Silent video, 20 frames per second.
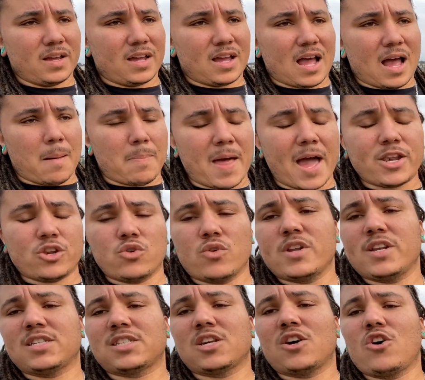I'm not doing
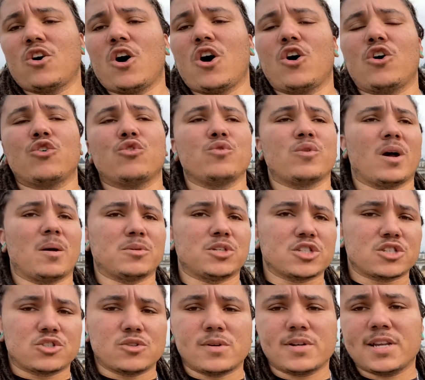it so oh I'm
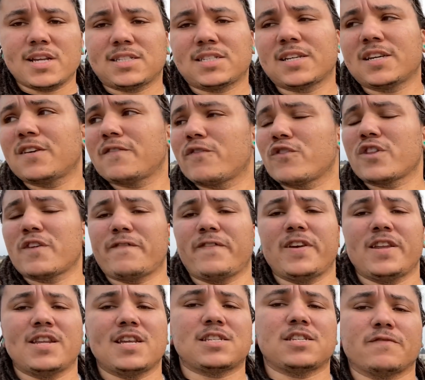just doing it to for the
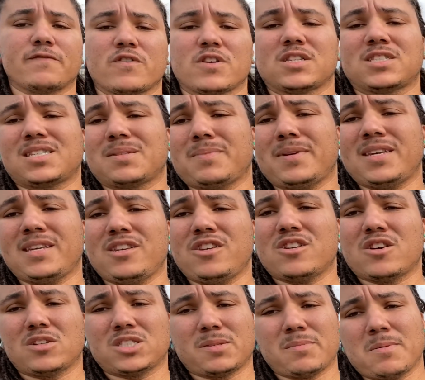fitness and for to be you
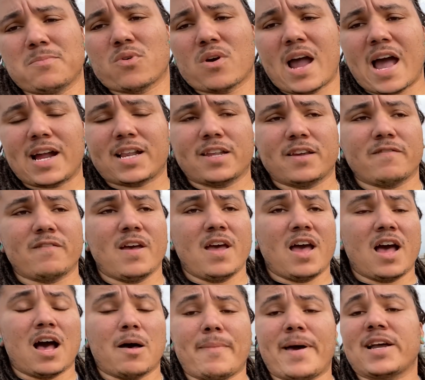know to be more active.
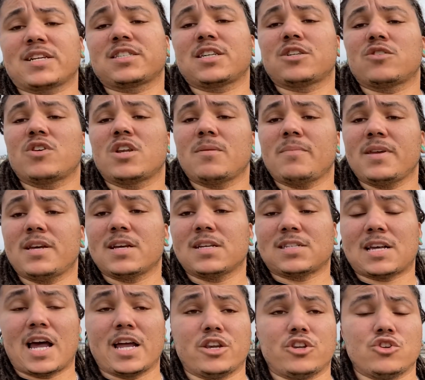I'm actually doing it because
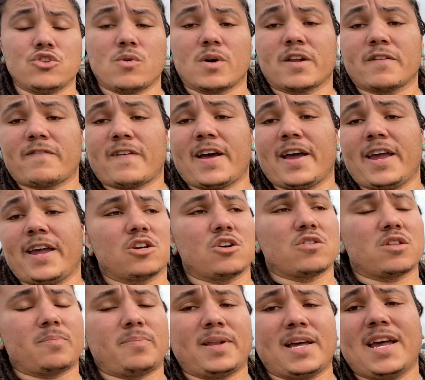I do want to fight. So
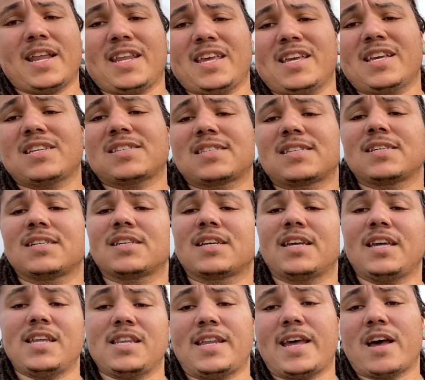the plan is to
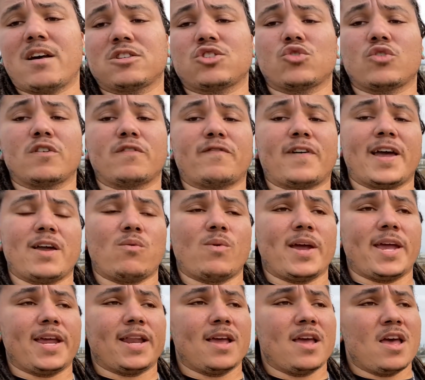get down to a fight
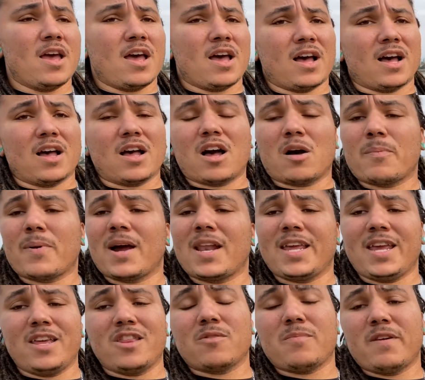weight. Uh, I'll probably
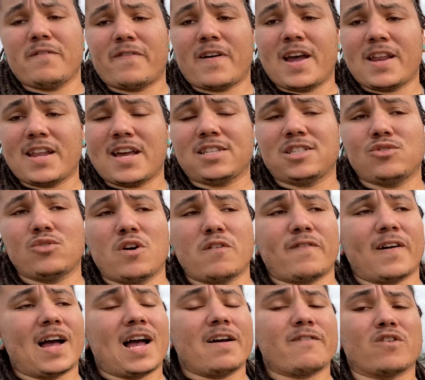either be fighting at
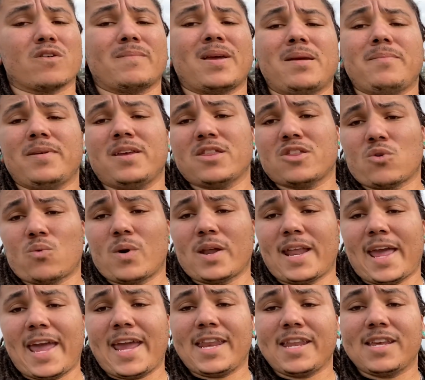205 or maybe in the
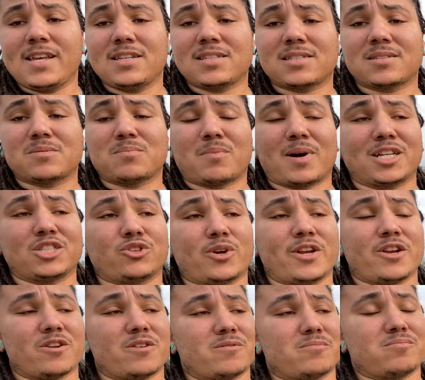180s. My
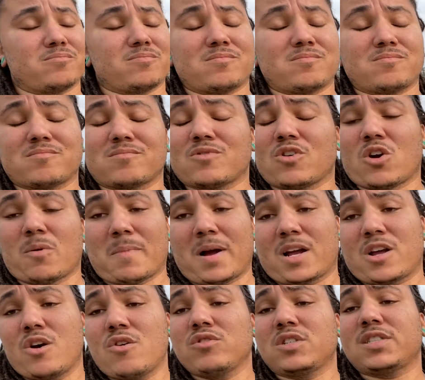trainer or my
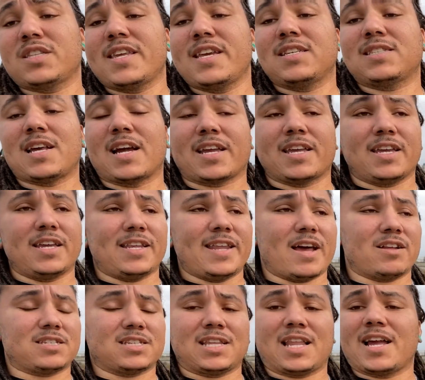coach thinks I can get
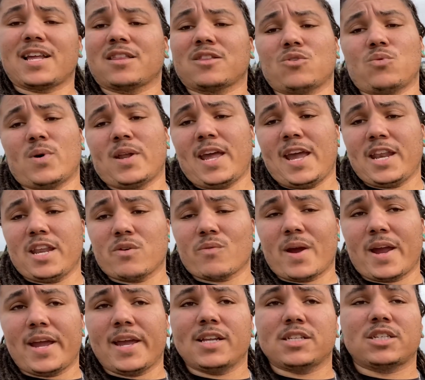down to like the 180
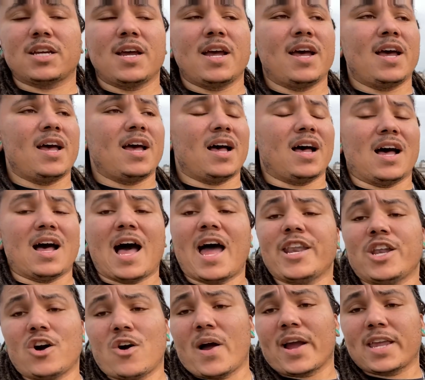range. Uh, I
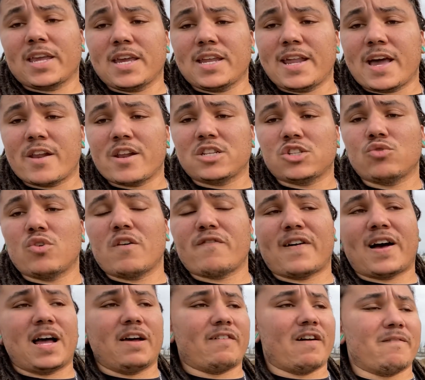know I can get down to
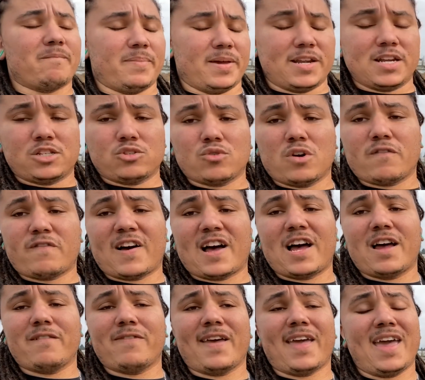205. I've been to
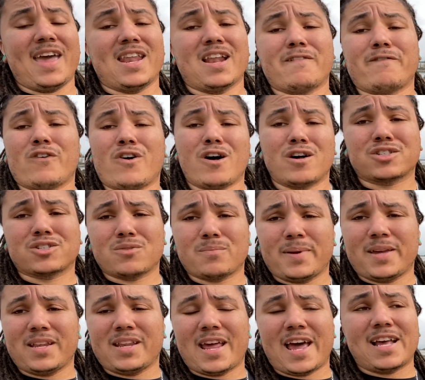205 and I've also
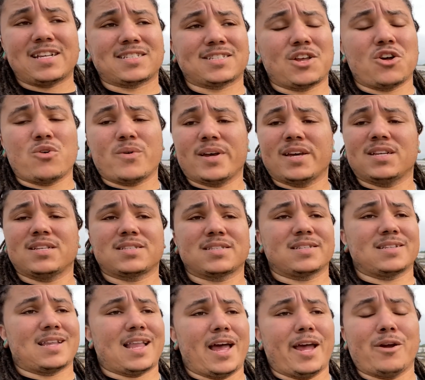been as low as
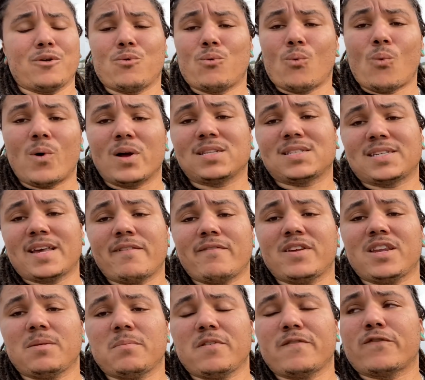like
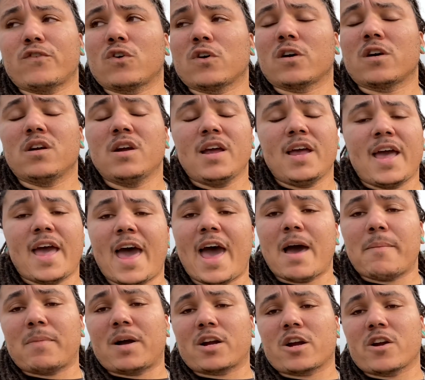170 before
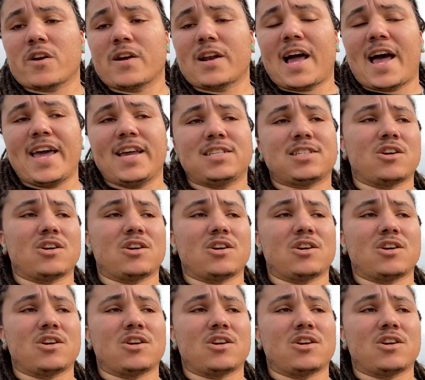at my current height.